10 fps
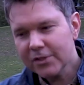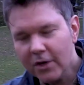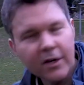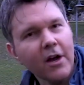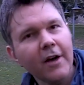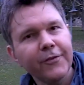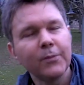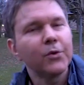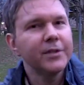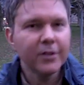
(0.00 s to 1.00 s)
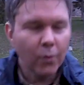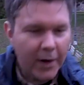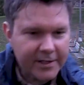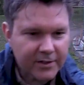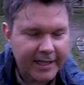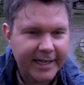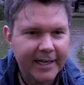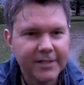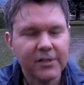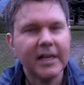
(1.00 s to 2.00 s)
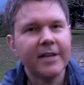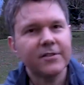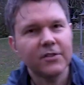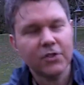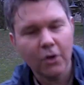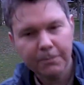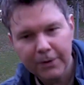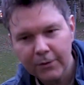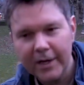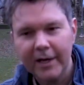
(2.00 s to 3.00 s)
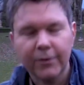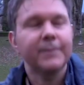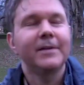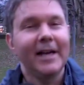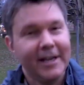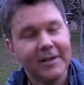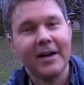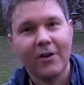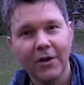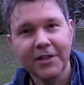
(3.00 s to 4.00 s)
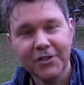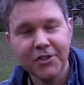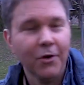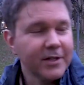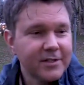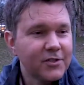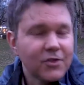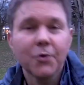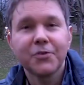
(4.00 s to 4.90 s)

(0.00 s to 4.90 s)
start off and we're in the Wastelands, and as the show progresses, I call it a show because it's so